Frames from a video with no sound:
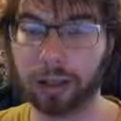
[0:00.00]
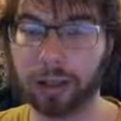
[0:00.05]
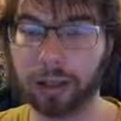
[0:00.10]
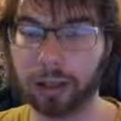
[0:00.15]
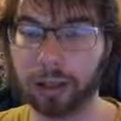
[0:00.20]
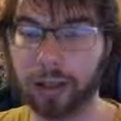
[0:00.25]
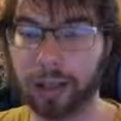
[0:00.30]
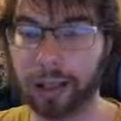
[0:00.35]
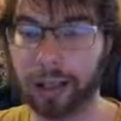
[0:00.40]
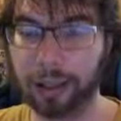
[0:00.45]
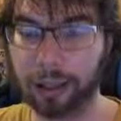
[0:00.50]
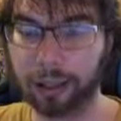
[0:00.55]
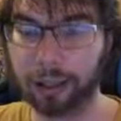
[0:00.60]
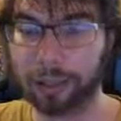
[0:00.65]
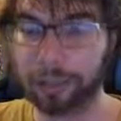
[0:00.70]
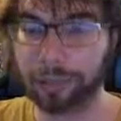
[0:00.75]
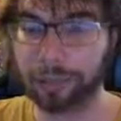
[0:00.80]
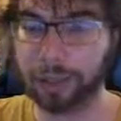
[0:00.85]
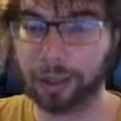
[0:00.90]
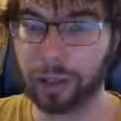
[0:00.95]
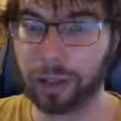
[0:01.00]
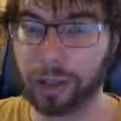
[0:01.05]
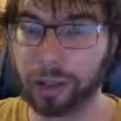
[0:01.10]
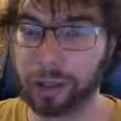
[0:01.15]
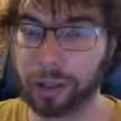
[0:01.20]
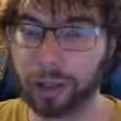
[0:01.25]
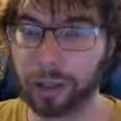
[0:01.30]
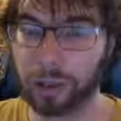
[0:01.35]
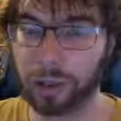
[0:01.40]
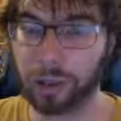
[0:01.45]
deck
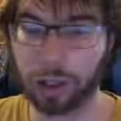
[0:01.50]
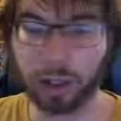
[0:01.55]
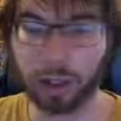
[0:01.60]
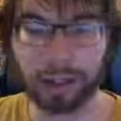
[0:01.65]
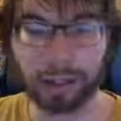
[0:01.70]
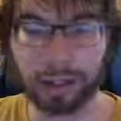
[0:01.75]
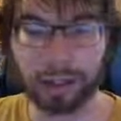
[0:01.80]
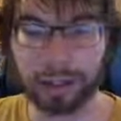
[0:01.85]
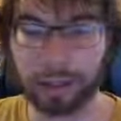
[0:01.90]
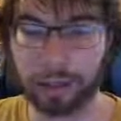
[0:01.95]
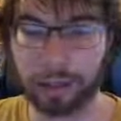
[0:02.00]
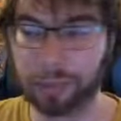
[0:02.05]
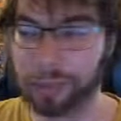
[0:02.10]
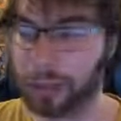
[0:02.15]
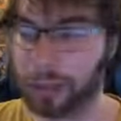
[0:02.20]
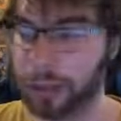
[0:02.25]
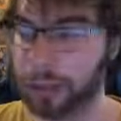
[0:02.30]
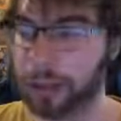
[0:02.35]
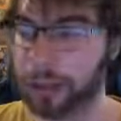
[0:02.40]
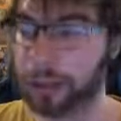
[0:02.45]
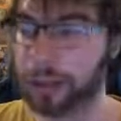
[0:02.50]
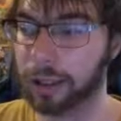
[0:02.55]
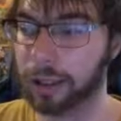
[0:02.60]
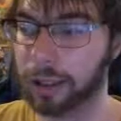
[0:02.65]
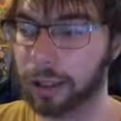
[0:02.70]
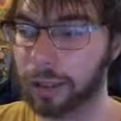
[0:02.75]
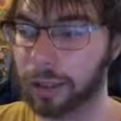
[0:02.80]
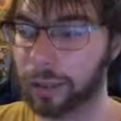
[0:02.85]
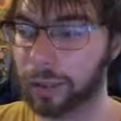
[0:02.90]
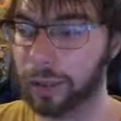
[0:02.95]
or archetype.
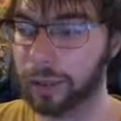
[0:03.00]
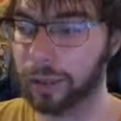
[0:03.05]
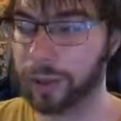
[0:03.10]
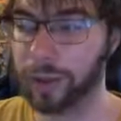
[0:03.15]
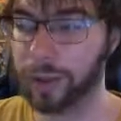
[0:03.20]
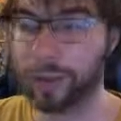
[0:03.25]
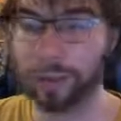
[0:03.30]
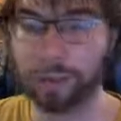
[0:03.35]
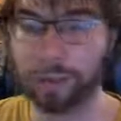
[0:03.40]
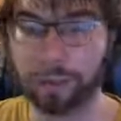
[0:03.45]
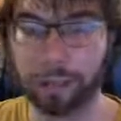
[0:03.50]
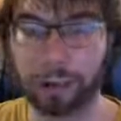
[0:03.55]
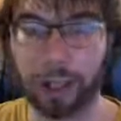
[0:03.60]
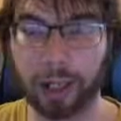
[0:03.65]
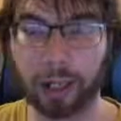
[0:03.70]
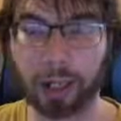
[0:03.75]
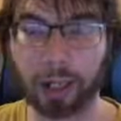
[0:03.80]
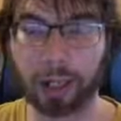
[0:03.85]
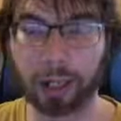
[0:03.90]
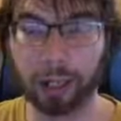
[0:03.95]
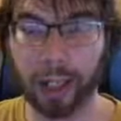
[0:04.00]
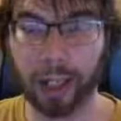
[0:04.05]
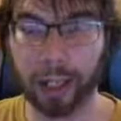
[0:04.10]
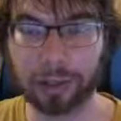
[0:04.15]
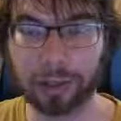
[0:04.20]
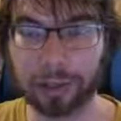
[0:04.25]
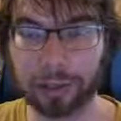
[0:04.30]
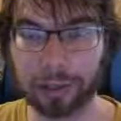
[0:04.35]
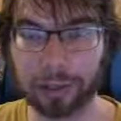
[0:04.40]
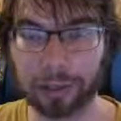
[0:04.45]
We do have Triamid
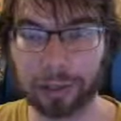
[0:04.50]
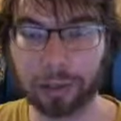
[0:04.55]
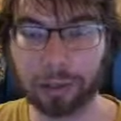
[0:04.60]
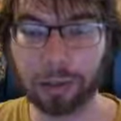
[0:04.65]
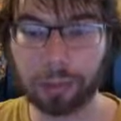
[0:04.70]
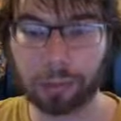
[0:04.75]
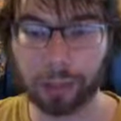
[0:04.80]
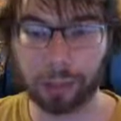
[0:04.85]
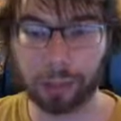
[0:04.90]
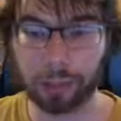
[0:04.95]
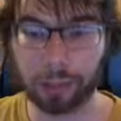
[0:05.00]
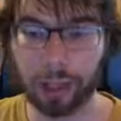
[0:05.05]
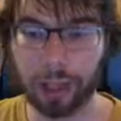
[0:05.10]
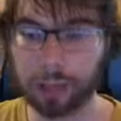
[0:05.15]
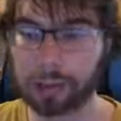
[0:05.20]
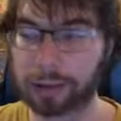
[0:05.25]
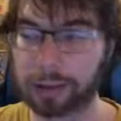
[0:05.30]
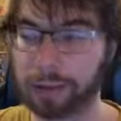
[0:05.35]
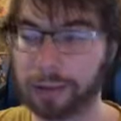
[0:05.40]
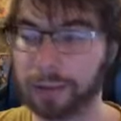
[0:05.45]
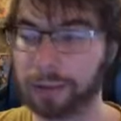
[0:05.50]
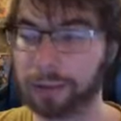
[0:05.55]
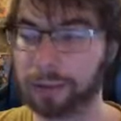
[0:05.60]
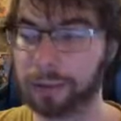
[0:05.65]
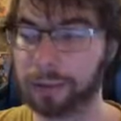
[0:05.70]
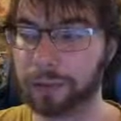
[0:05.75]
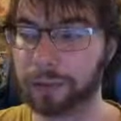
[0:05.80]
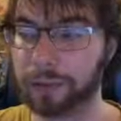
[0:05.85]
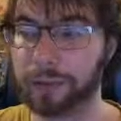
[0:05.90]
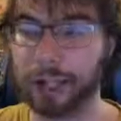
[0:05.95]
Master, more rock stuff,
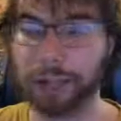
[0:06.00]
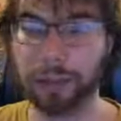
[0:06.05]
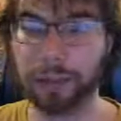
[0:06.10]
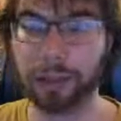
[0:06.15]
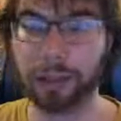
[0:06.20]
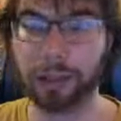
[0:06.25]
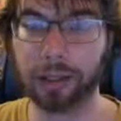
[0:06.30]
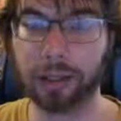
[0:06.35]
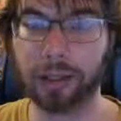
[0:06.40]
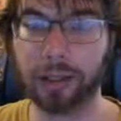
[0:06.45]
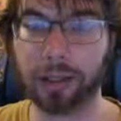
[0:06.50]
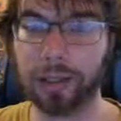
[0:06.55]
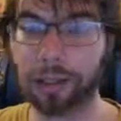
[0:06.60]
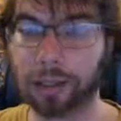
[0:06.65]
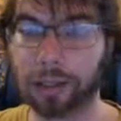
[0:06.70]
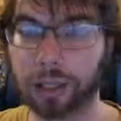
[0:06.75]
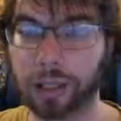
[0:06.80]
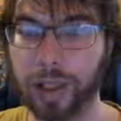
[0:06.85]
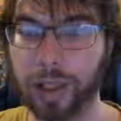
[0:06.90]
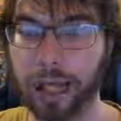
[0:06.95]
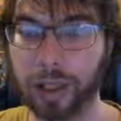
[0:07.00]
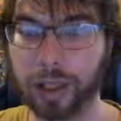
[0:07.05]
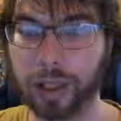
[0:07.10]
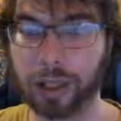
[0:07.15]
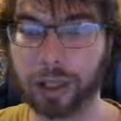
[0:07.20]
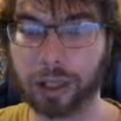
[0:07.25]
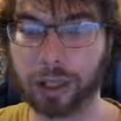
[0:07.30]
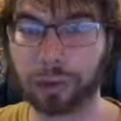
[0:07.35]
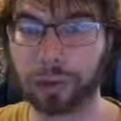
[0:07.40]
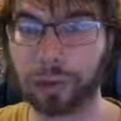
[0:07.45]
Triamid
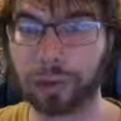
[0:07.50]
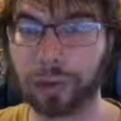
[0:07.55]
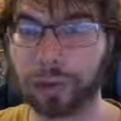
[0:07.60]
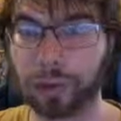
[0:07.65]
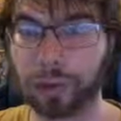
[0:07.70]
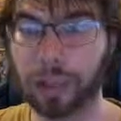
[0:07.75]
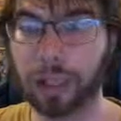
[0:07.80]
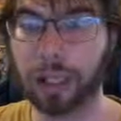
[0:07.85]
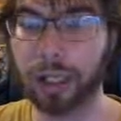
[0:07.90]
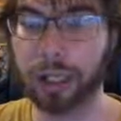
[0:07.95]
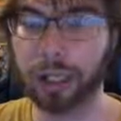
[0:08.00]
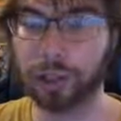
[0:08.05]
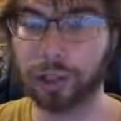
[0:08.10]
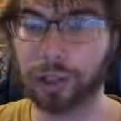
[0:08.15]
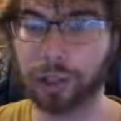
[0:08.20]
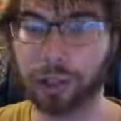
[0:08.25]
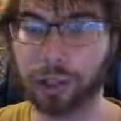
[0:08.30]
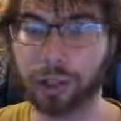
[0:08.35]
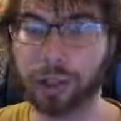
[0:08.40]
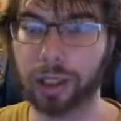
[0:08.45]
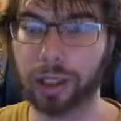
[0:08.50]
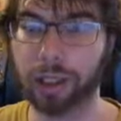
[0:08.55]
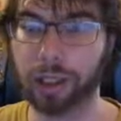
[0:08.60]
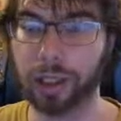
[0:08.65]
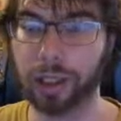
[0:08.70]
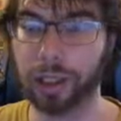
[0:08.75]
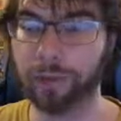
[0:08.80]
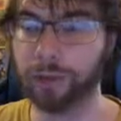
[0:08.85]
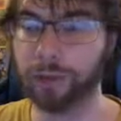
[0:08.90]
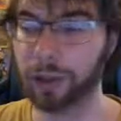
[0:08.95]
Cruiser, which is
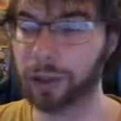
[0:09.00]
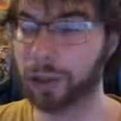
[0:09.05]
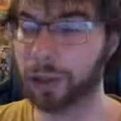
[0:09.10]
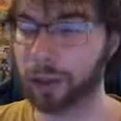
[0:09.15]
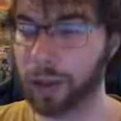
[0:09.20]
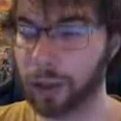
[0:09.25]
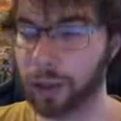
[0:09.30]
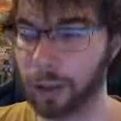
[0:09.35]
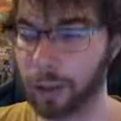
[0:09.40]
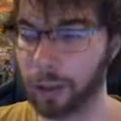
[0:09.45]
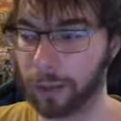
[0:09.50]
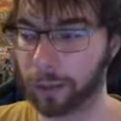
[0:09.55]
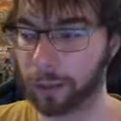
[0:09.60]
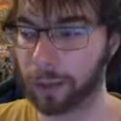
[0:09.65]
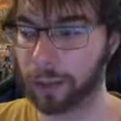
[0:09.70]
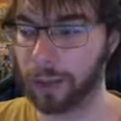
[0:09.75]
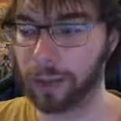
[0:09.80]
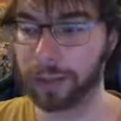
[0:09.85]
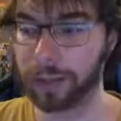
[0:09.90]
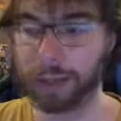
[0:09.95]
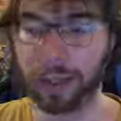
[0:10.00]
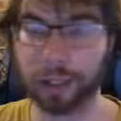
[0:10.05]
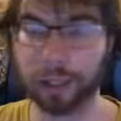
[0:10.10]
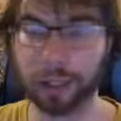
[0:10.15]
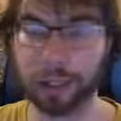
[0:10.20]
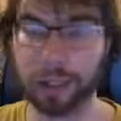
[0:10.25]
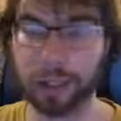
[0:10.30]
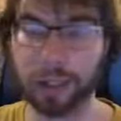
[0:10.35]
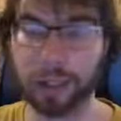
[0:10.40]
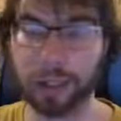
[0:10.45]
a field spell, and then we have
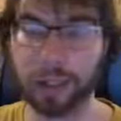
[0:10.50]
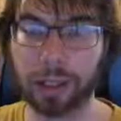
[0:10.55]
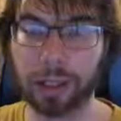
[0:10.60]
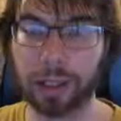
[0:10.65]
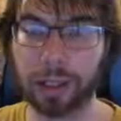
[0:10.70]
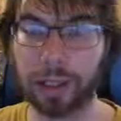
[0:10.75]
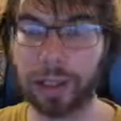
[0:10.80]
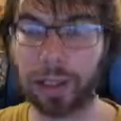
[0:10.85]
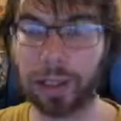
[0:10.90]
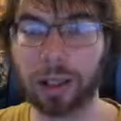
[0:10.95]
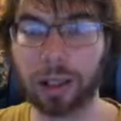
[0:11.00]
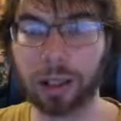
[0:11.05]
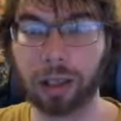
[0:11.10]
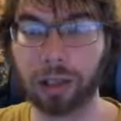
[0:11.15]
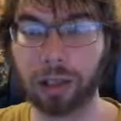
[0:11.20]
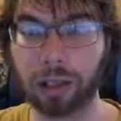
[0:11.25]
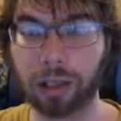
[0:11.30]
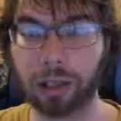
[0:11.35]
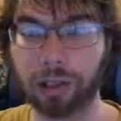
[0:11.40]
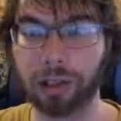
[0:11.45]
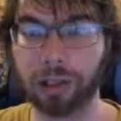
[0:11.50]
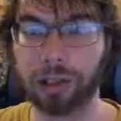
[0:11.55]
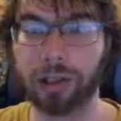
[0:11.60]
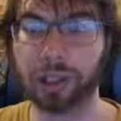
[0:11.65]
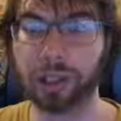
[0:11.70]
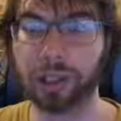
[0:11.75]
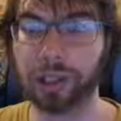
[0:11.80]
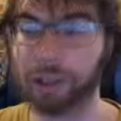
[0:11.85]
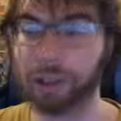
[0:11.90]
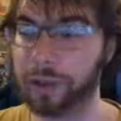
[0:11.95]
Triamid King Golem, which is
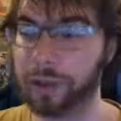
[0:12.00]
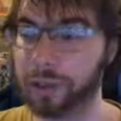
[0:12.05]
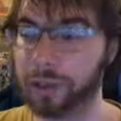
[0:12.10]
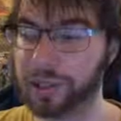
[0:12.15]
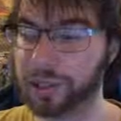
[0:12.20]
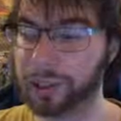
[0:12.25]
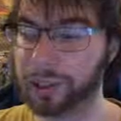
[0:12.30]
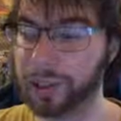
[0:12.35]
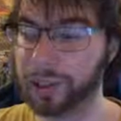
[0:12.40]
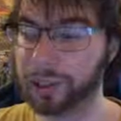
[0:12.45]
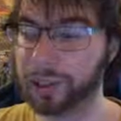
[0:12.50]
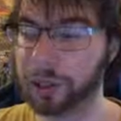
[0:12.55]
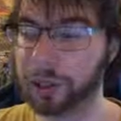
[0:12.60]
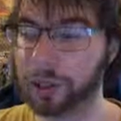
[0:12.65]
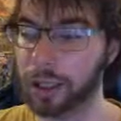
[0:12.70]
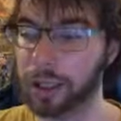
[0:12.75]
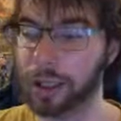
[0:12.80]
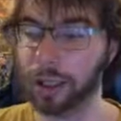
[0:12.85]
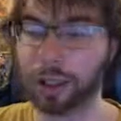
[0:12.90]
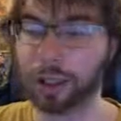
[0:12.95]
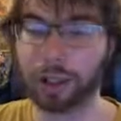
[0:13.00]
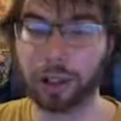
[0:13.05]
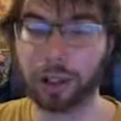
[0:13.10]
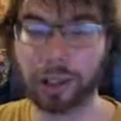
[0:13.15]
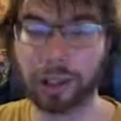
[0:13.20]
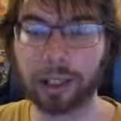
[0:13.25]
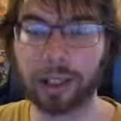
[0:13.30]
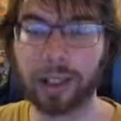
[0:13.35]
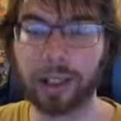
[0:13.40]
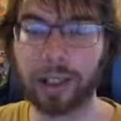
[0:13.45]
another field spell.
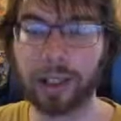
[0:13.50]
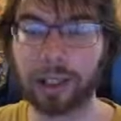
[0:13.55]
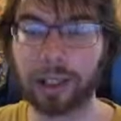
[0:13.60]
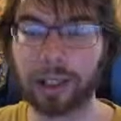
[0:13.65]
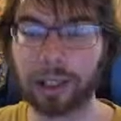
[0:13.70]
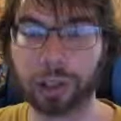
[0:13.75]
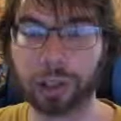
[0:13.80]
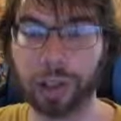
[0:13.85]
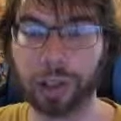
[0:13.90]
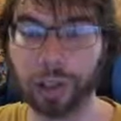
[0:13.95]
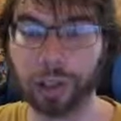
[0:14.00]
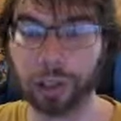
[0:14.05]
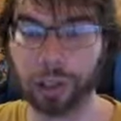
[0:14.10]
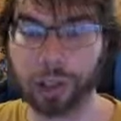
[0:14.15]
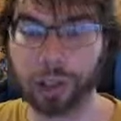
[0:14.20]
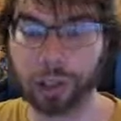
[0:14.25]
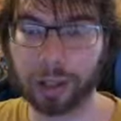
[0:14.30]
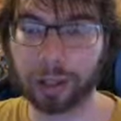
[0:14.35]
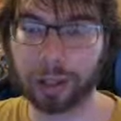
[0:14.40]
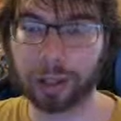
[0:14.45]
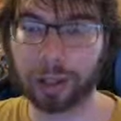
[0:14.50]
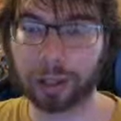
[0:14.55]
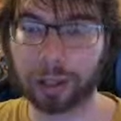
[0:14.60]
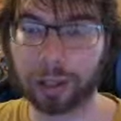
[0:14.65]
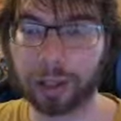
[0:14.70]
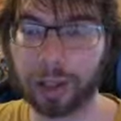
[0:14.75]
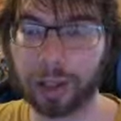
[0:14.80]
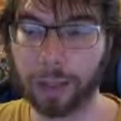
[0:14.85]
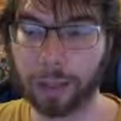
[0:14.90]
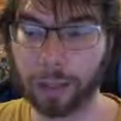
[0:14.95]
Currently in the shop, the card
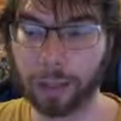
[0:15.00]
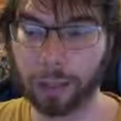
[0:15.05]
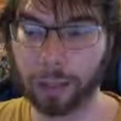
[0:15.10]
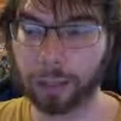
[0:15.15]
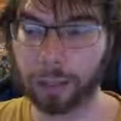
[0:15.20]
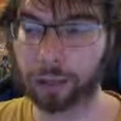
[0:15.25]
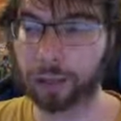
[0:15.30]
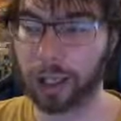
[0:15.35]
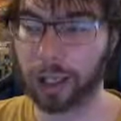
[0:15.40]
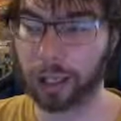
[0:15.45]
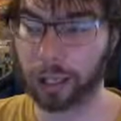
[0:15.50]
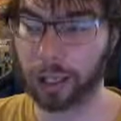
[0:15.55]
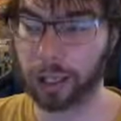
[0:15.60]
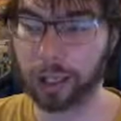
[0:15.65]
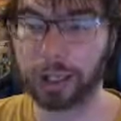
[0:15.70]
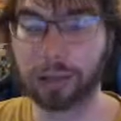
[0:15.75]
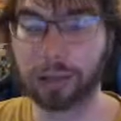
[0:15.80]
shop, there's a Triamid